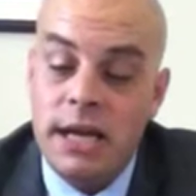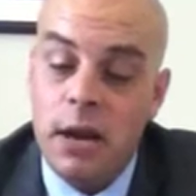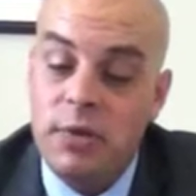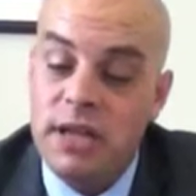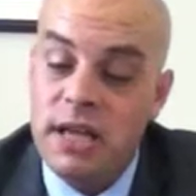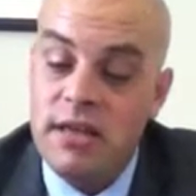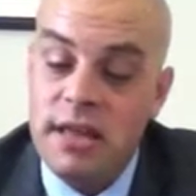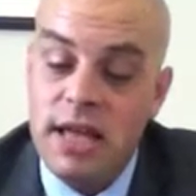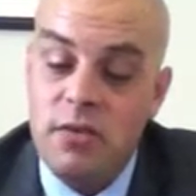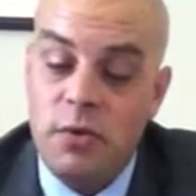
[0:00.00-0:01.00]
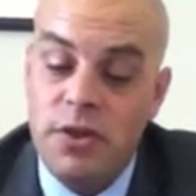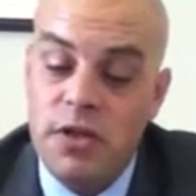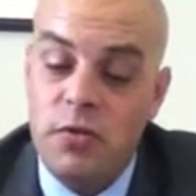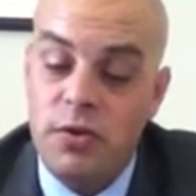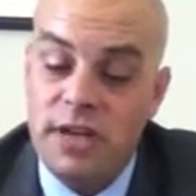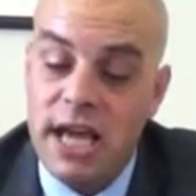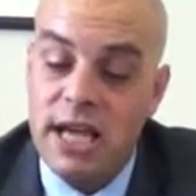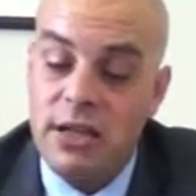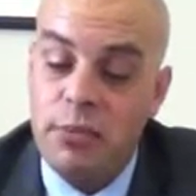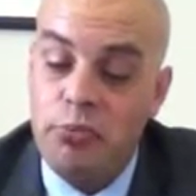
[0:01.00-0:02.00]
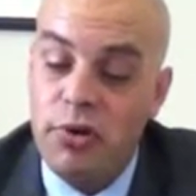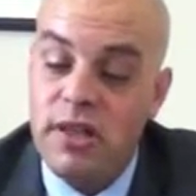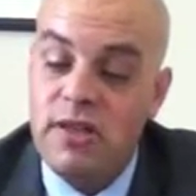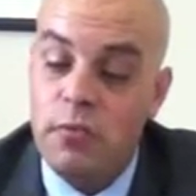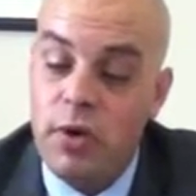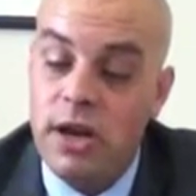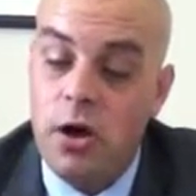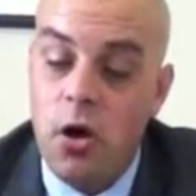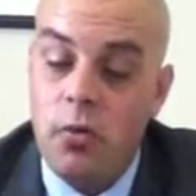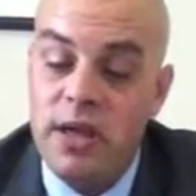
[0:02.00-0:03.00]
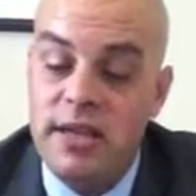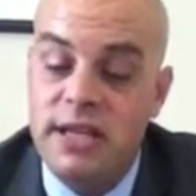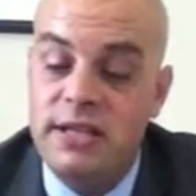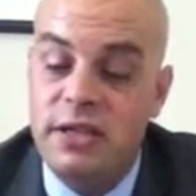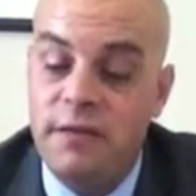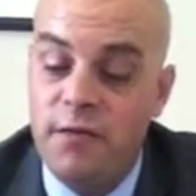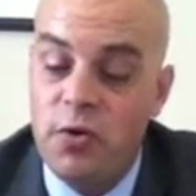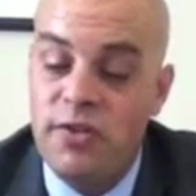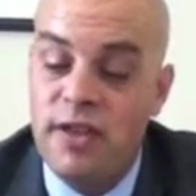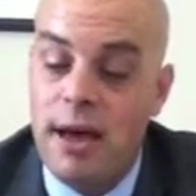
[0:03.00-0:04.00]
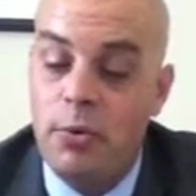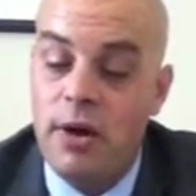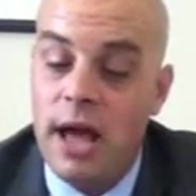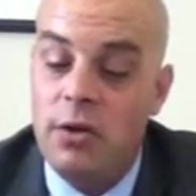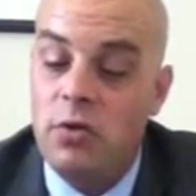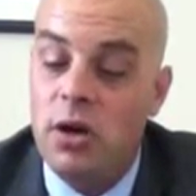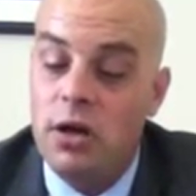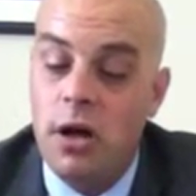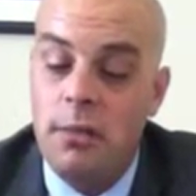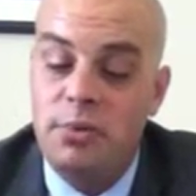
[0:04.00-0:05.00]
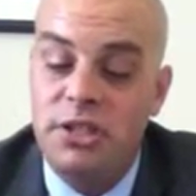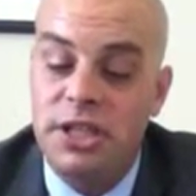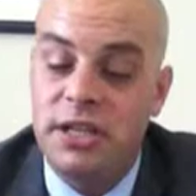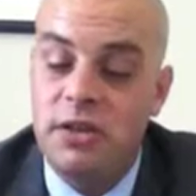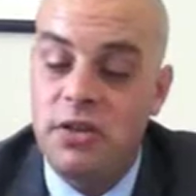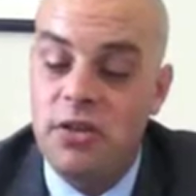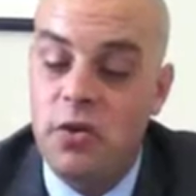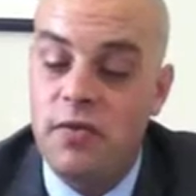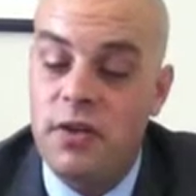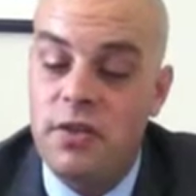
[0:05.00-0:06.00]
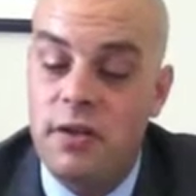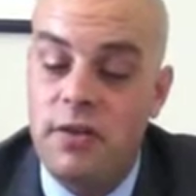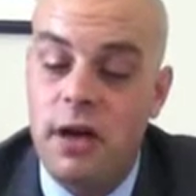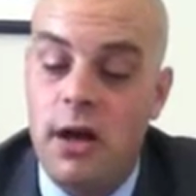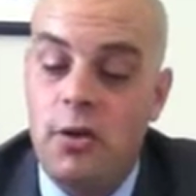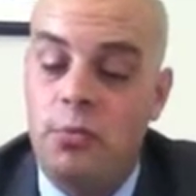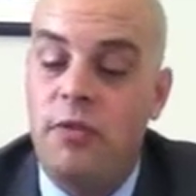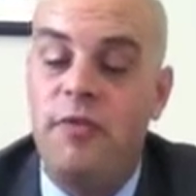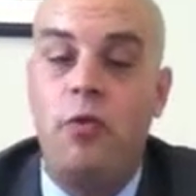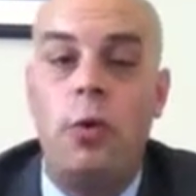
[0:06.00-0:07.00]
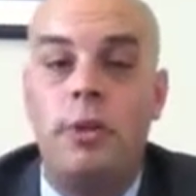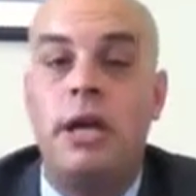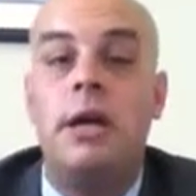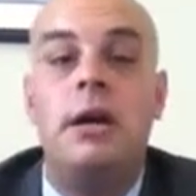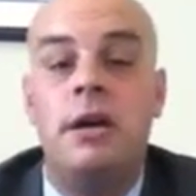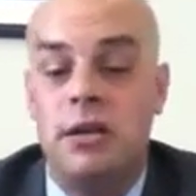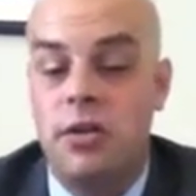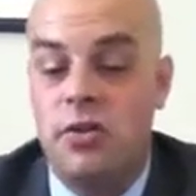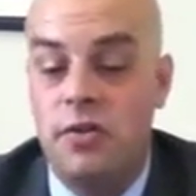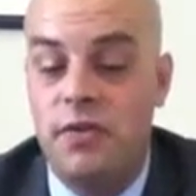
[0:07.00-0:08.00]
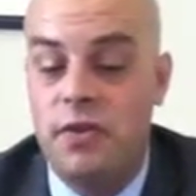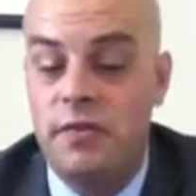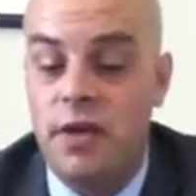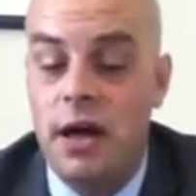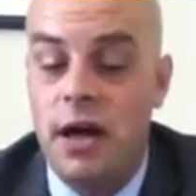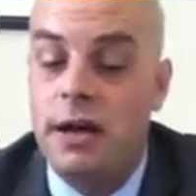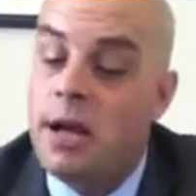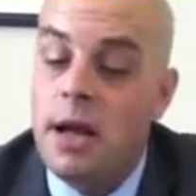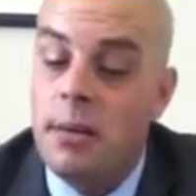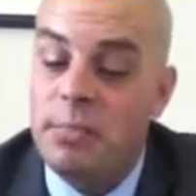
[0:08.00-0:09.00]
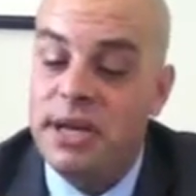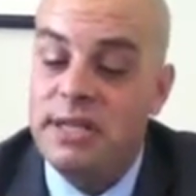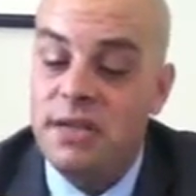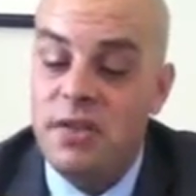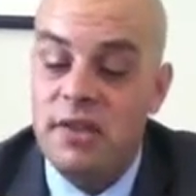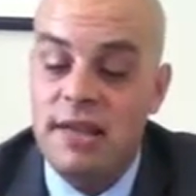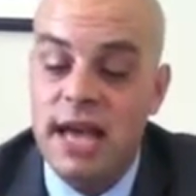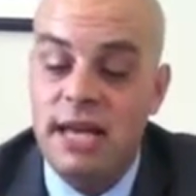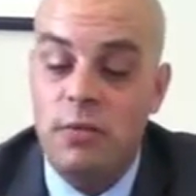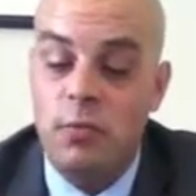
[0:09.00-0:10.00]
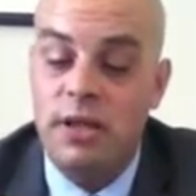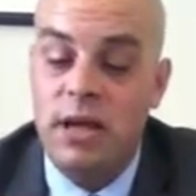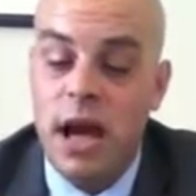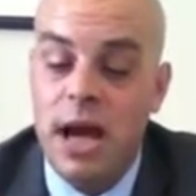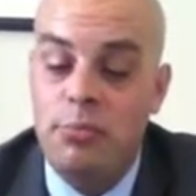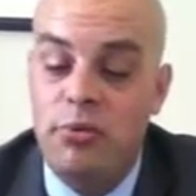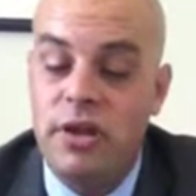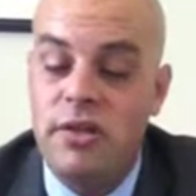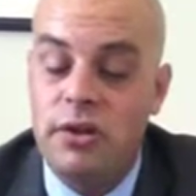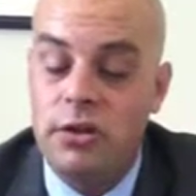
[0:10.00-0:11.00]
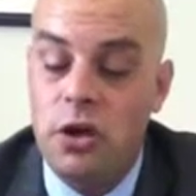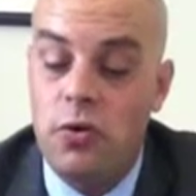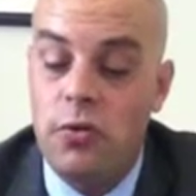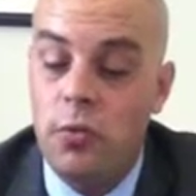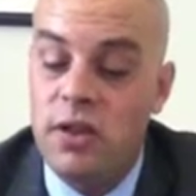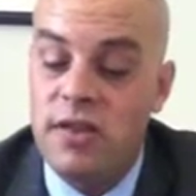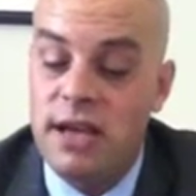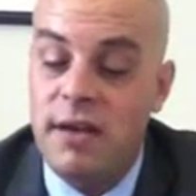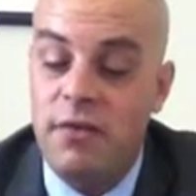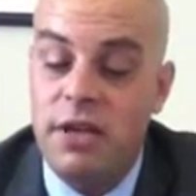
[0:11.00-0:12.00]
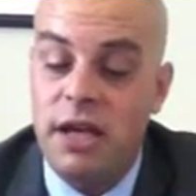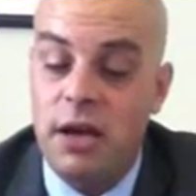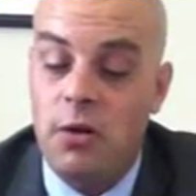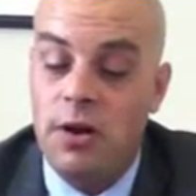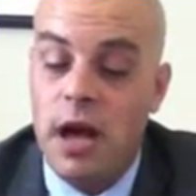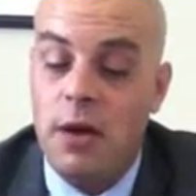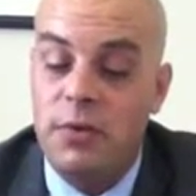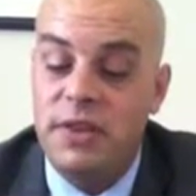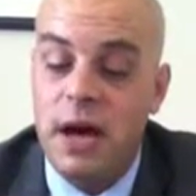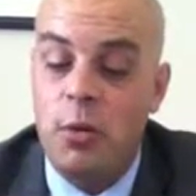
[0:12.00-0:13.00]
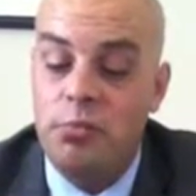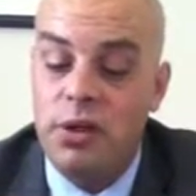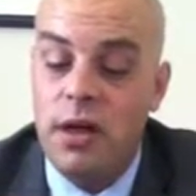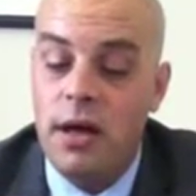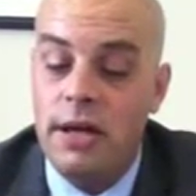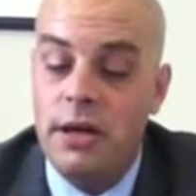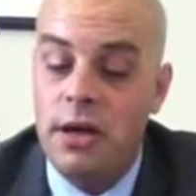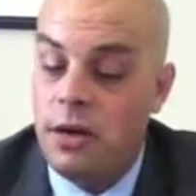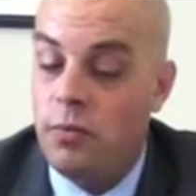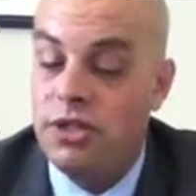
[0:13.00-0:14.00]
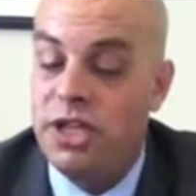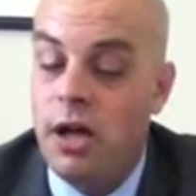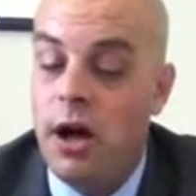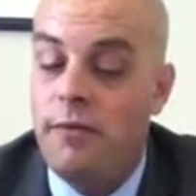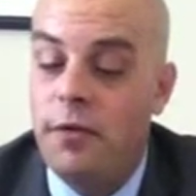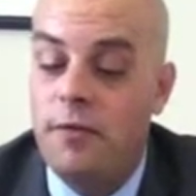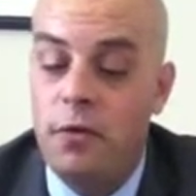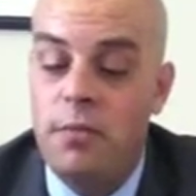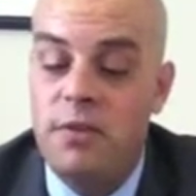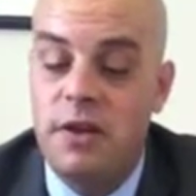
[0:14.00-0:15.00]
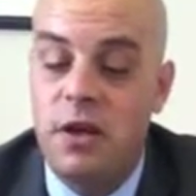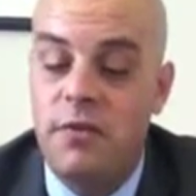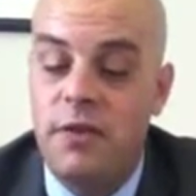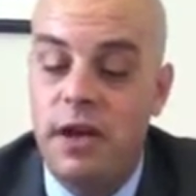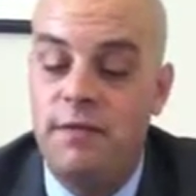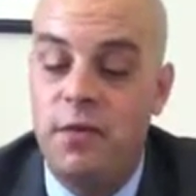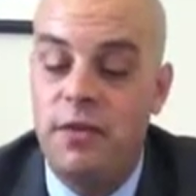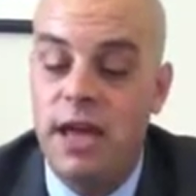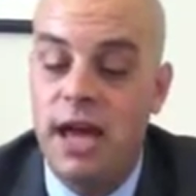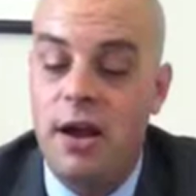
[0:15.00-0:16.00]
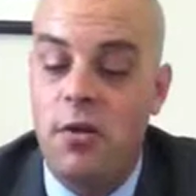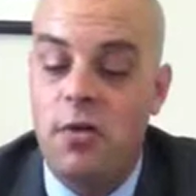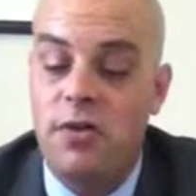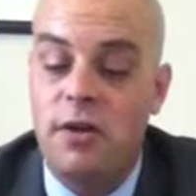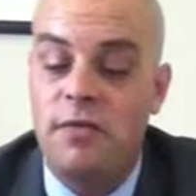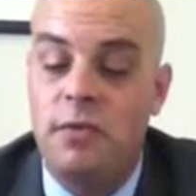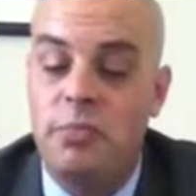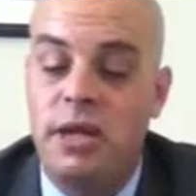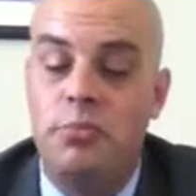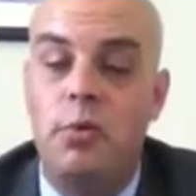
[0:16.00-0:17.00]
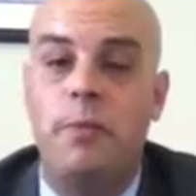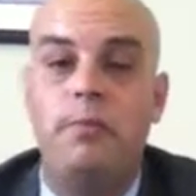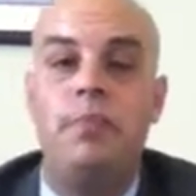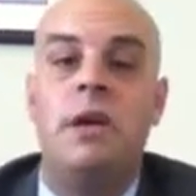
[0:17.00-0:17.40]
Now when these things were thus ordained, the priests went always into the first tabernacle, accomplishing the service of God," or performing the service of God. "But into the second went the high priest alone once every year, not without blood, which he offered for himself and for the errors of the people."